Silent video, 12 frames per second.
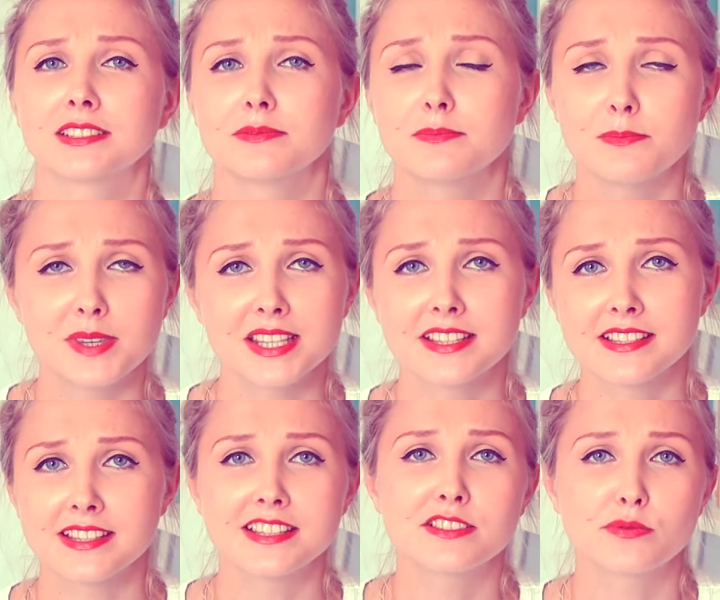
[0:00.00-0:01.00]

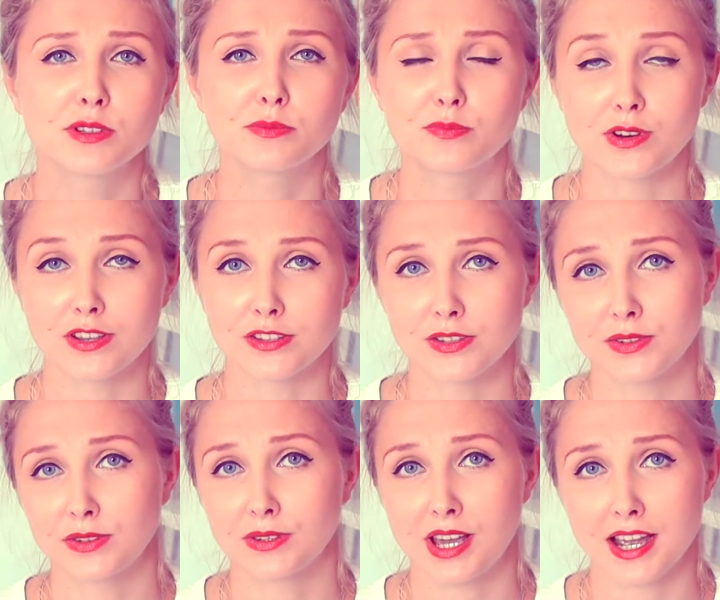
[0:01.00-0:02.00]
meaning it will bring to
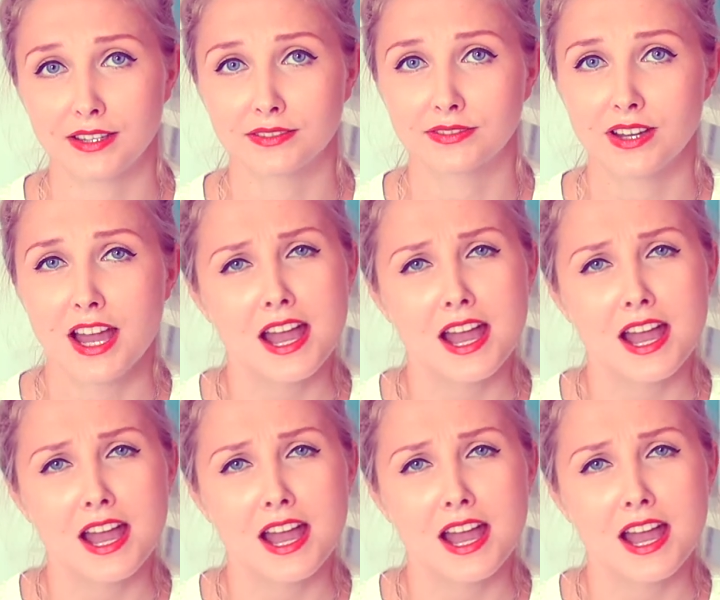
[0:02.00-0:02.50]
your life